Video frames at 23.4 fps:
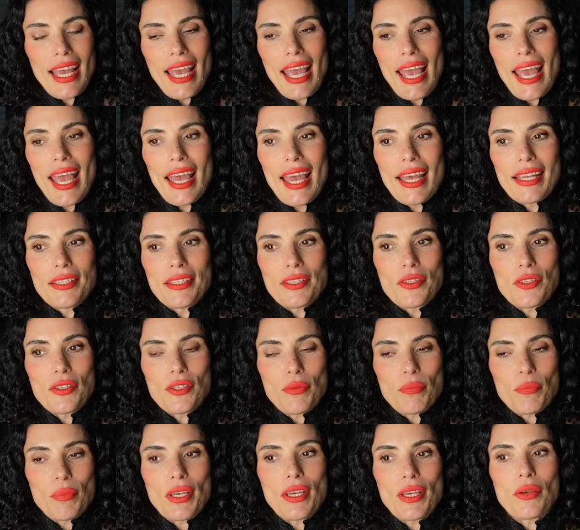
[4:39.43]
and
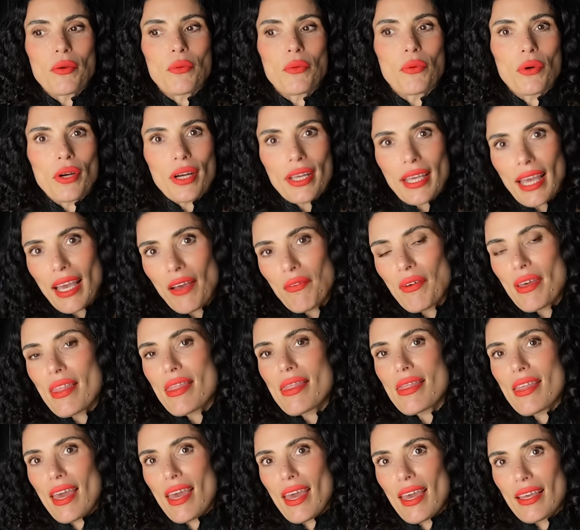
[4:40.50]
to be working with
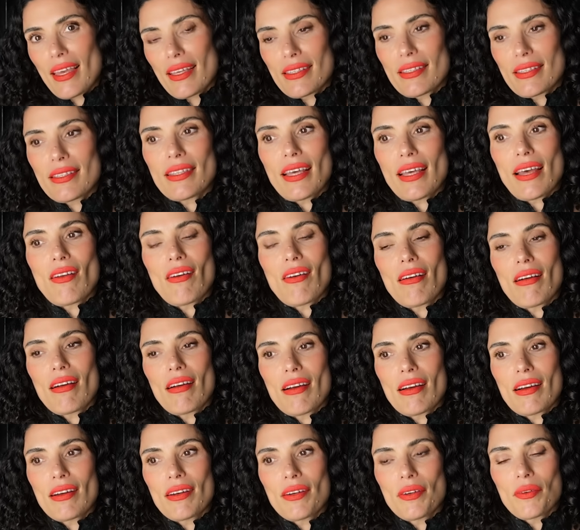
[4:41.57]
things that
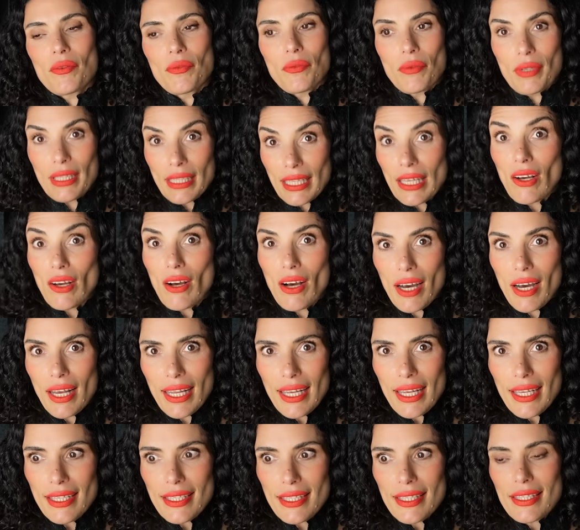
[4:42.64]
are really
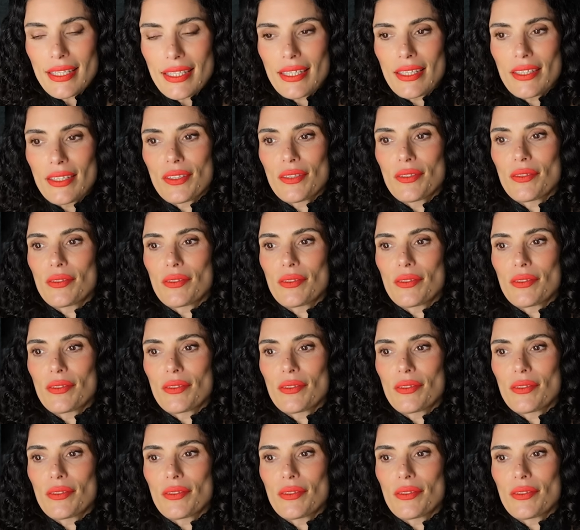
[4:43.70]
honest,